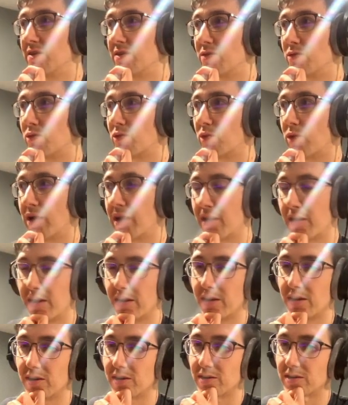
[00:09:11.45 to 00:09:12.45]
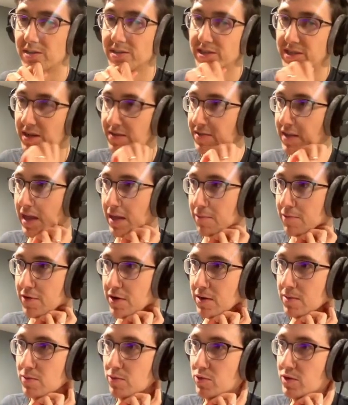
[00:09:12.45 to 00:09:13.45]
where stuff came
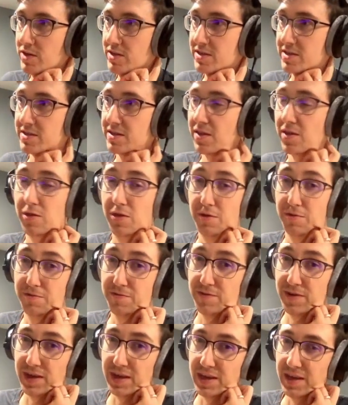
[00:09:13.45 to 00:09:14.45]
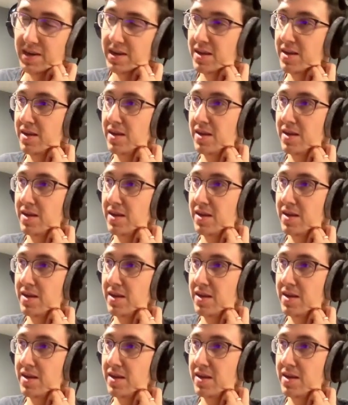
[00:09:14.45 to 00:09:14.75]
from was the feed.